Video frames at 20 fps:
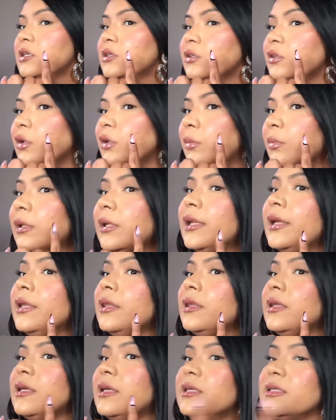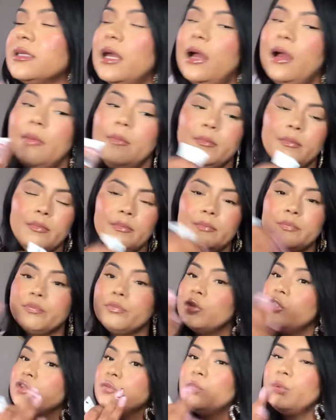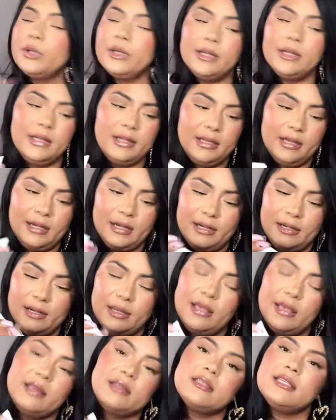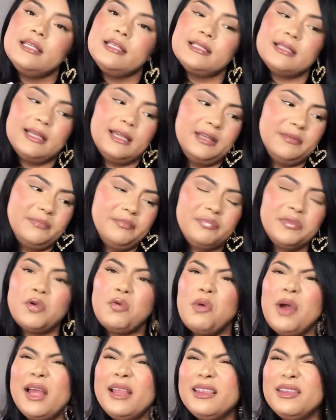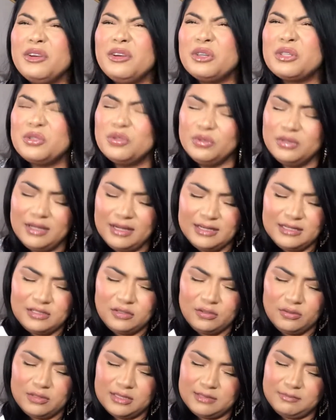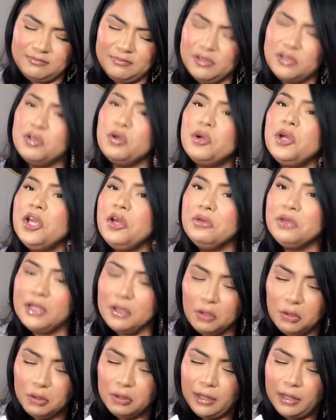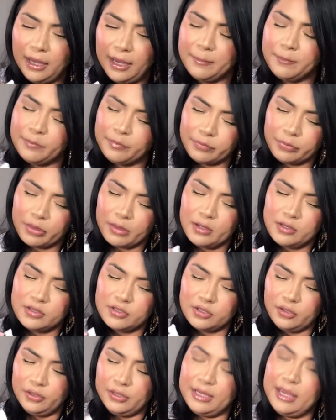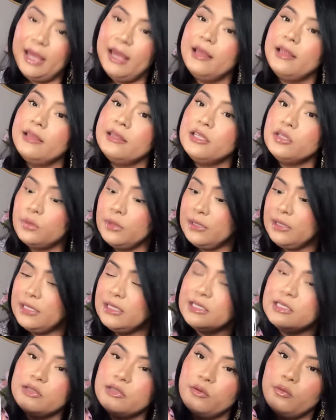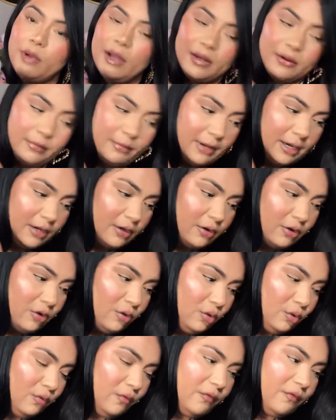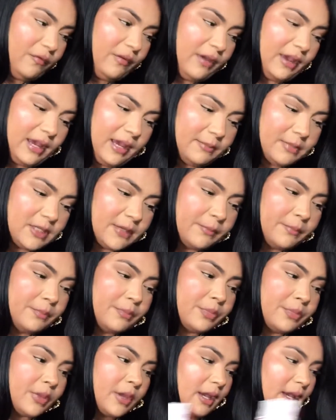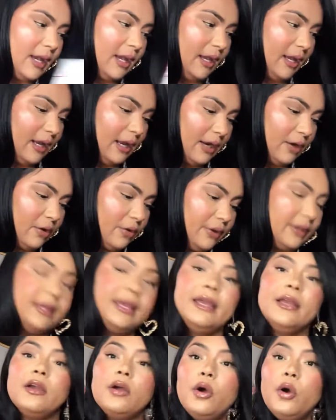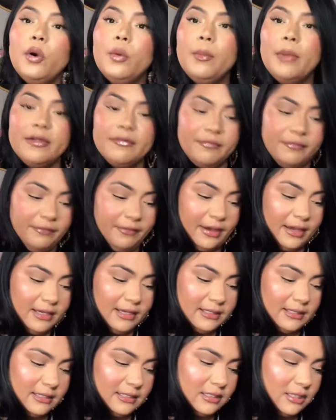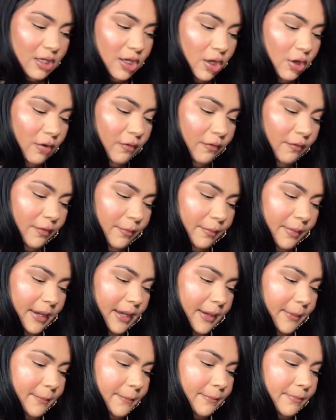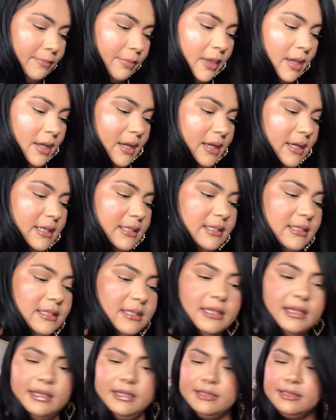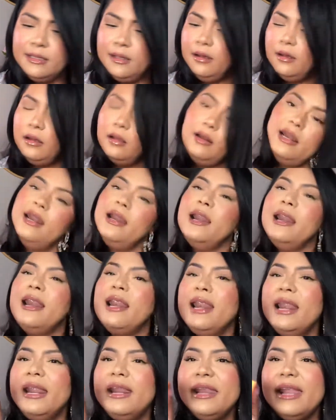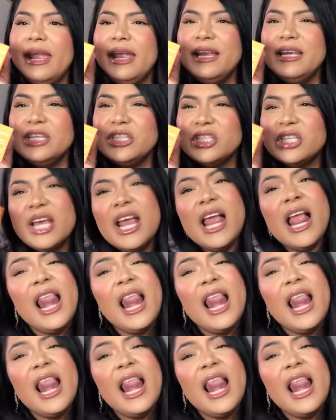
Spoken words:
something like this, I'm just put it in there. It takes like 1 or 2 days to kill the whole thing. So yeah, this one is one of my new faves. And another thing on my face is new for me is this Laneige.